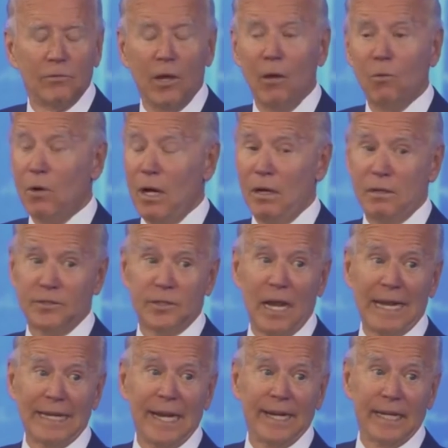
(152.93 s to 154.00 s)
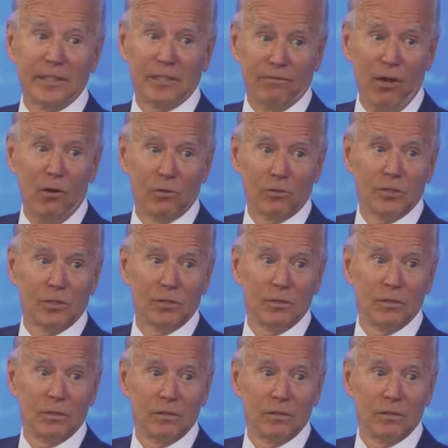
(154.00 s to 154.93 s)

No, well, I got to get the votes.